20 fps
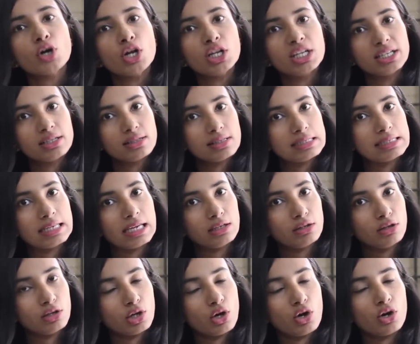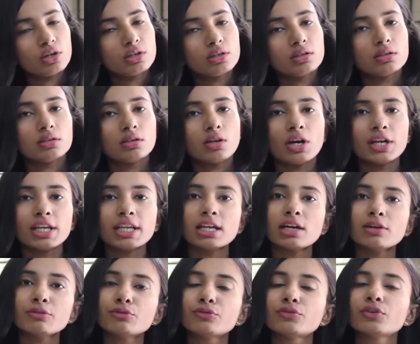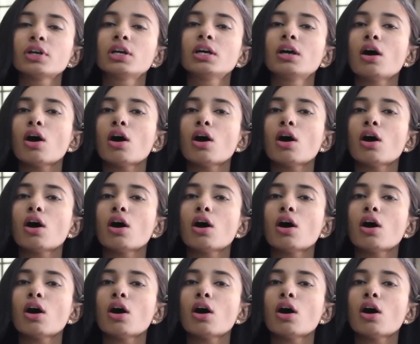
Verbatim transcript: Follicles get clogged, not enough